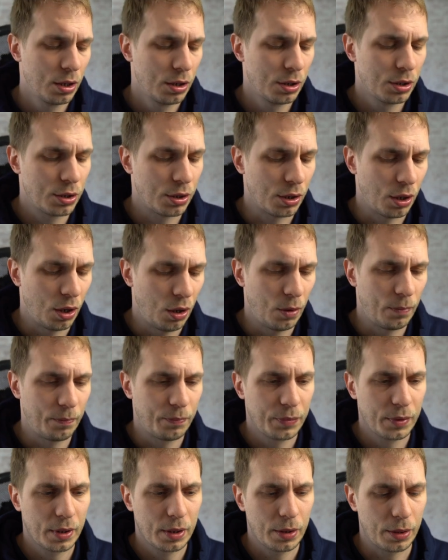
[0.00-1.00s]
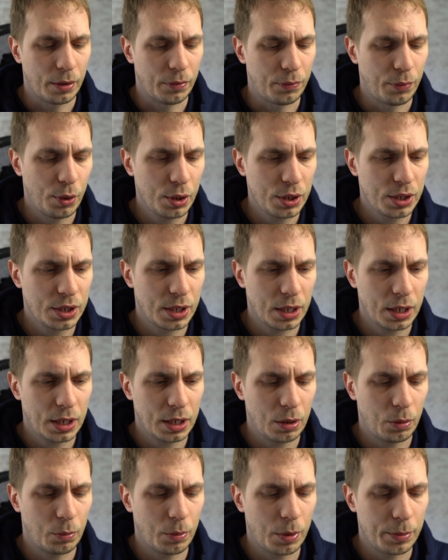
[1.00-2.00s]
So the first
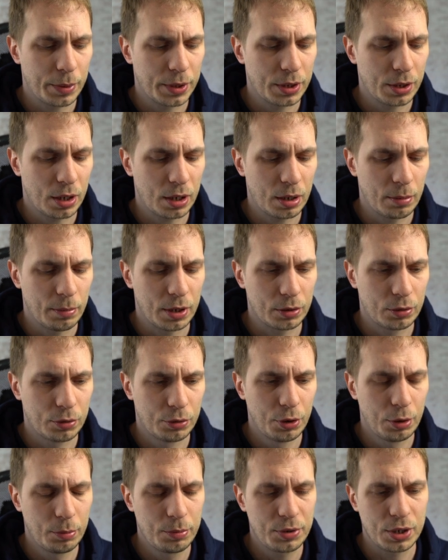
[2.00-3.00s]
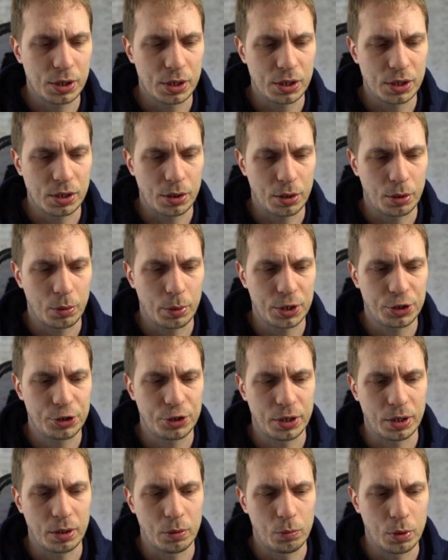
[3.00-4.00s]
thing when we talk about groups is the
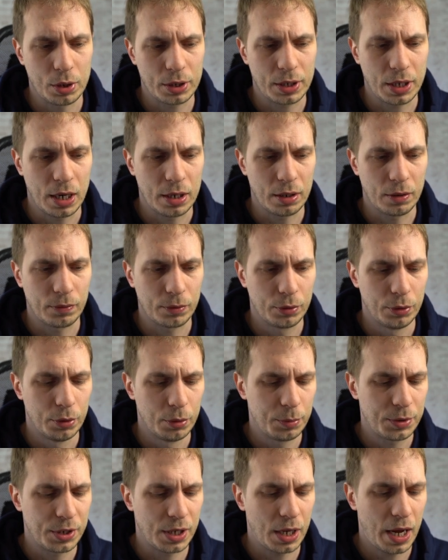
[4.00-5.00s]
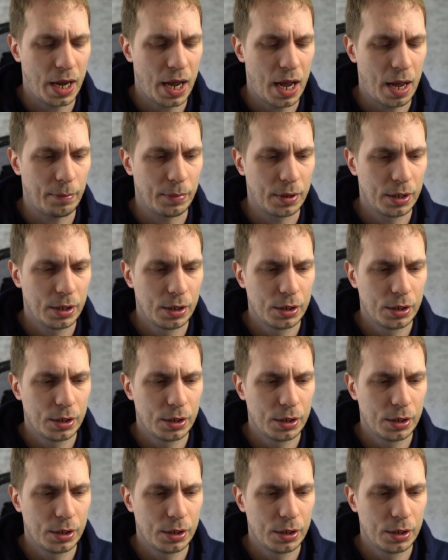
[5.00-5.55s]
question of what kind of groups I am.